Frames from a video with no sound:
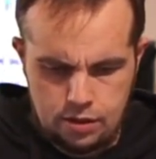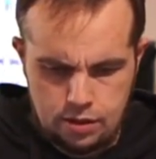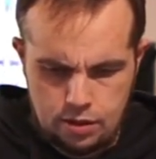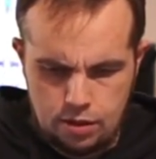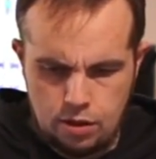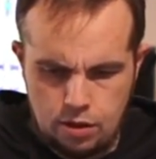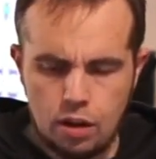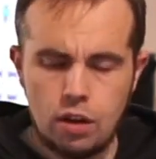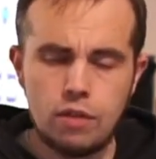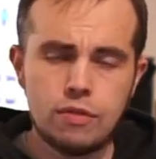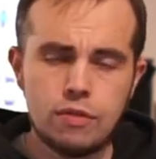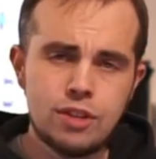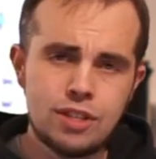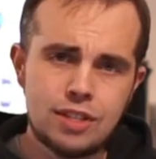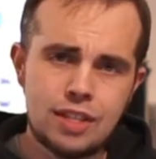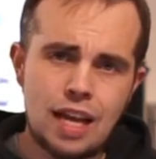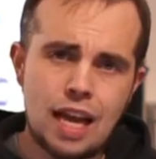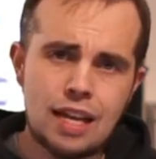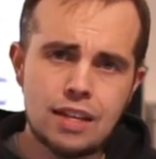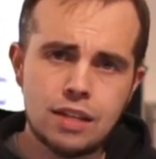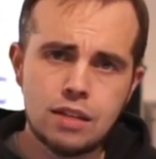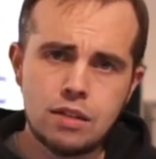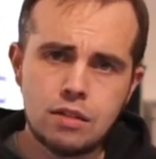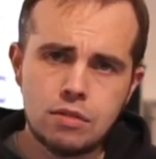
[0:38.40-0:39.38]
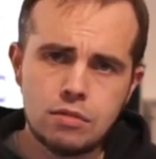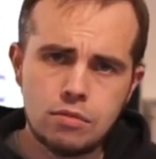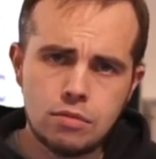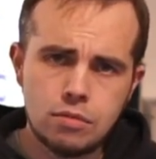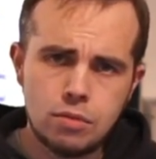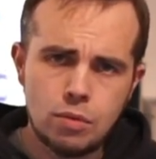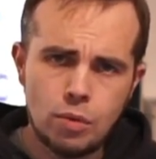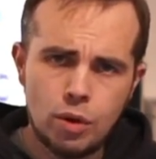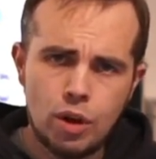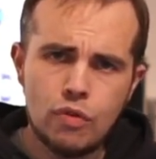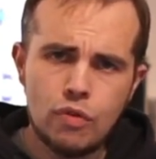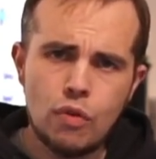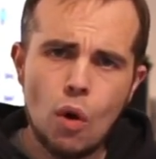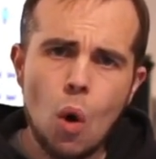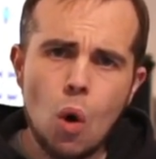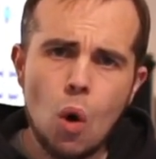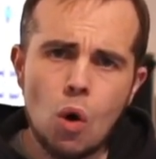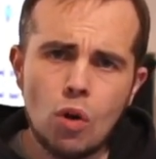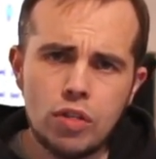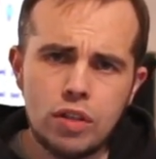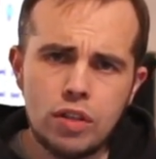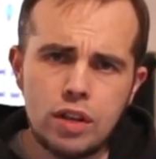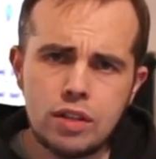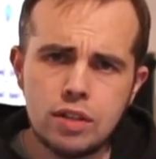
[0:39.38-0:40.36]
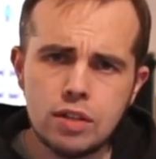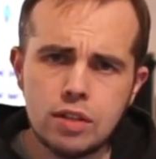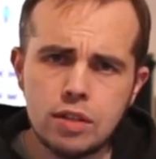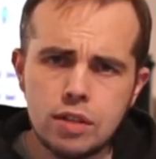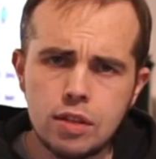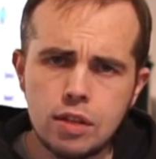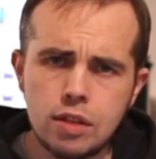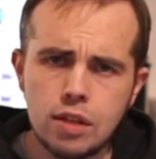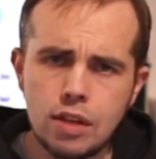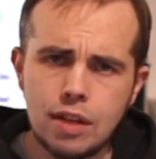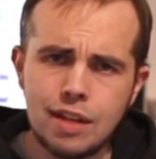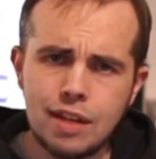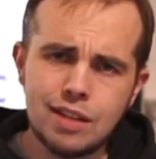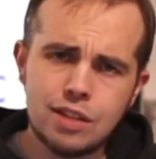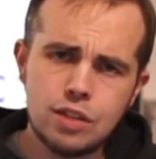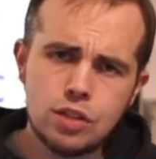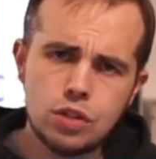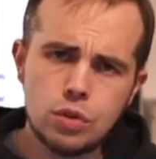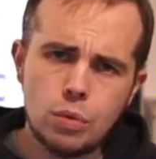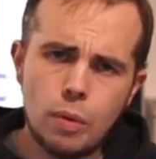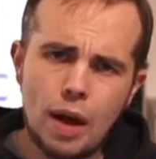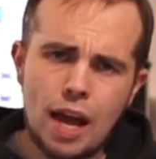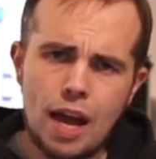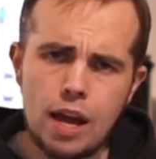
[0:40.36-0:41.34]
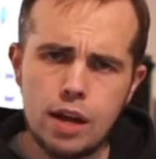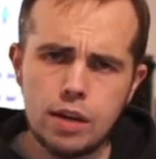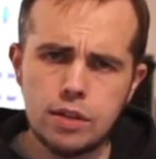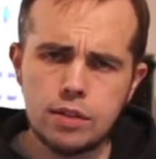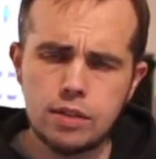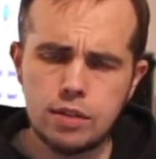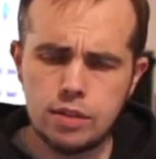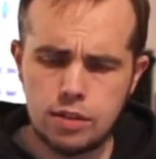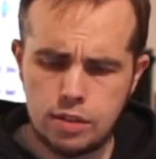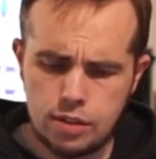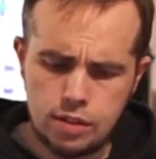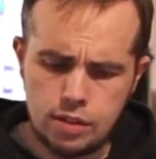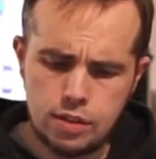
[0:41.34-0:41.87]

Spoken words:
All of a sudden, we have all these little squares.